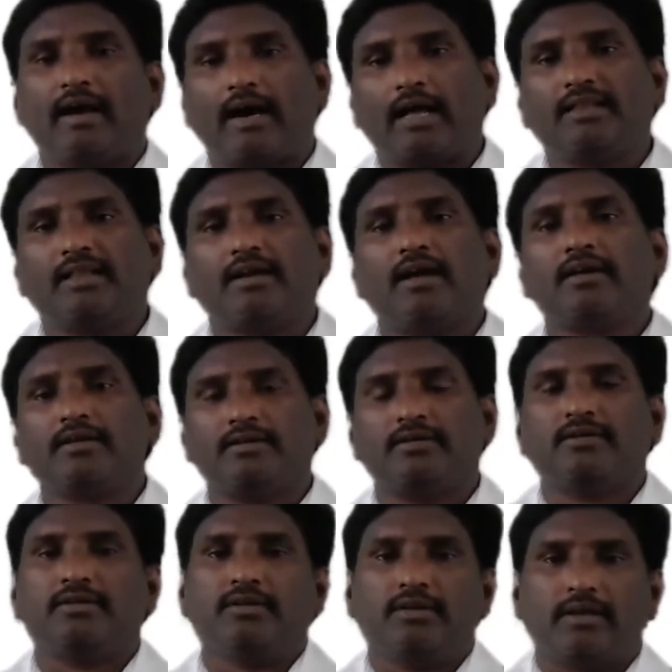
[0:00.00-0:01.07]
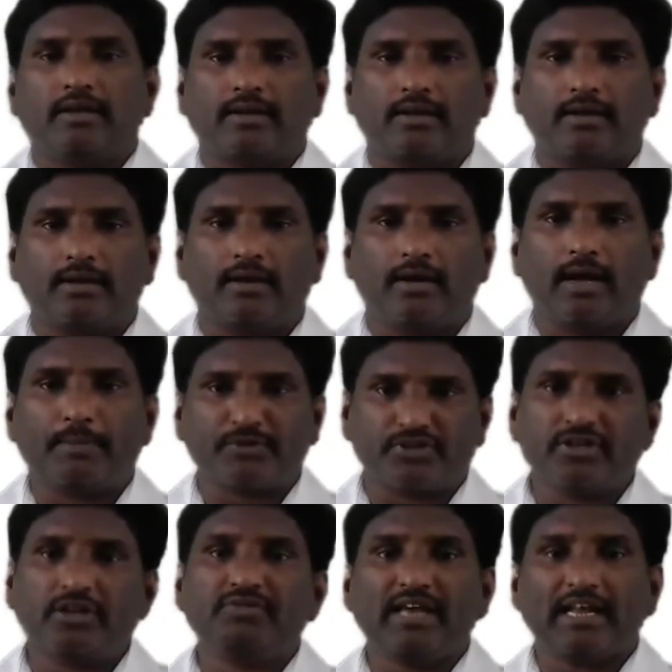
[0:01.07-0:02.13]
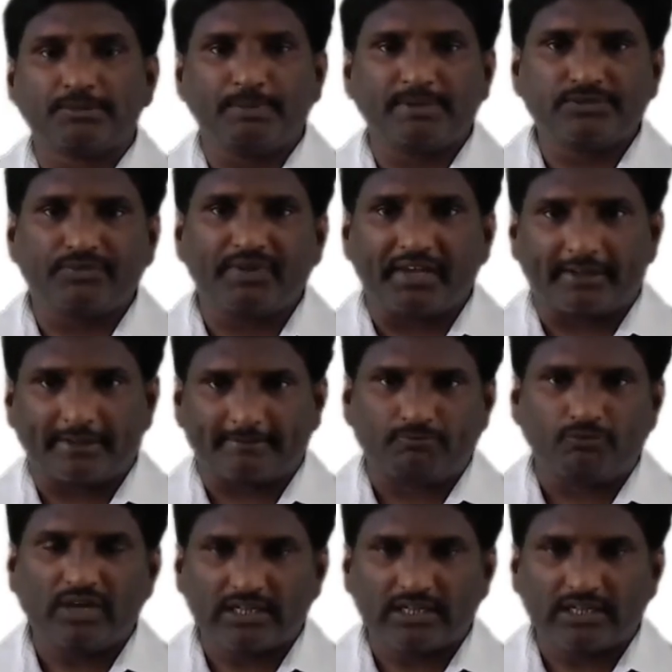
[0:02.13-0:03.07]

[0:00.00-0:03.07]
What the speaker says: and there are optional. We are specifying.